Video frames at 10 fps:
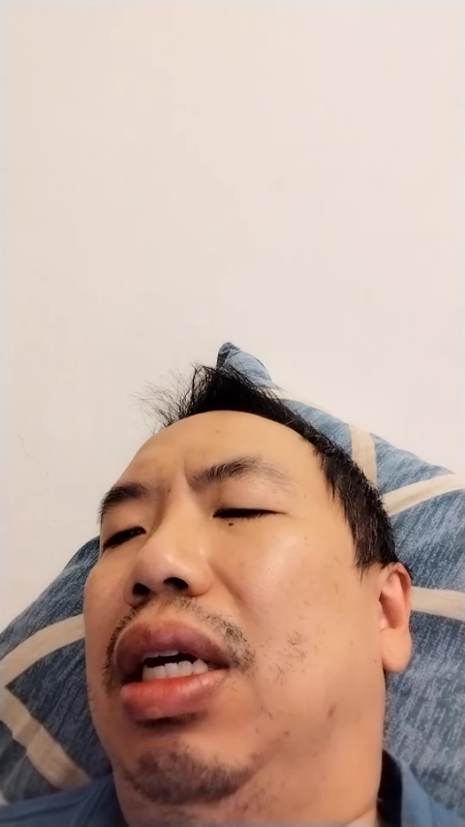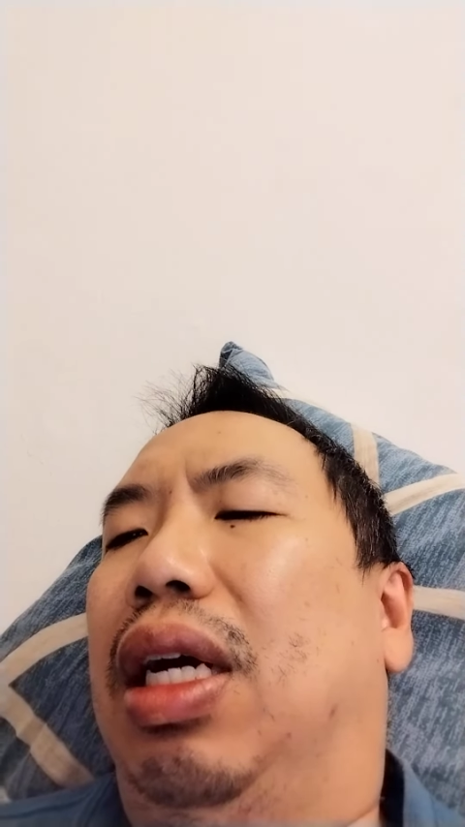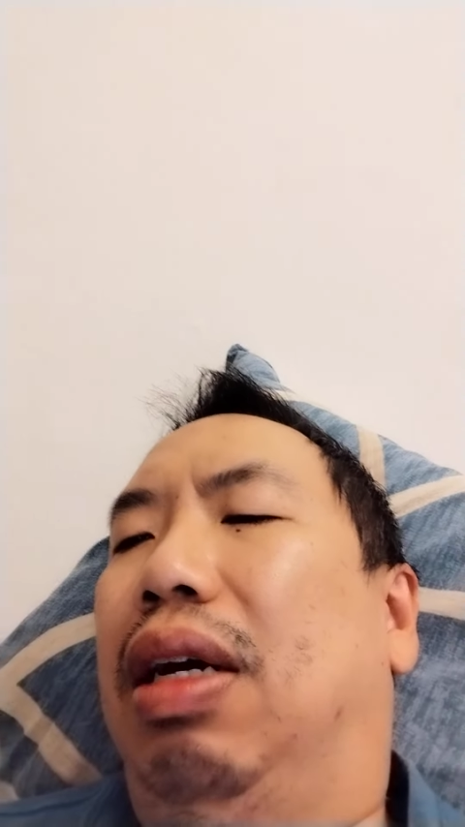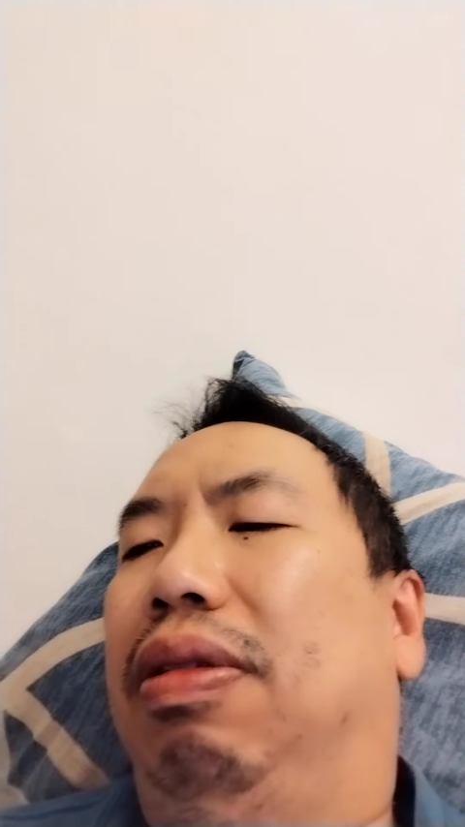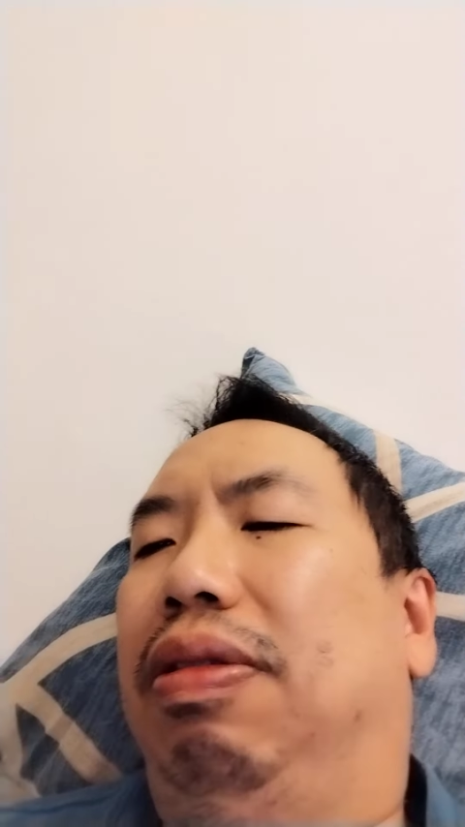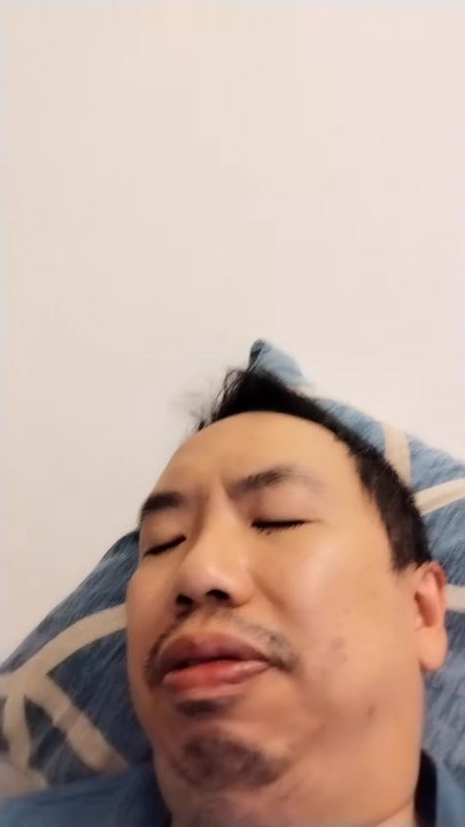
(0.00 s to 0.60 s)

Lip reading: I will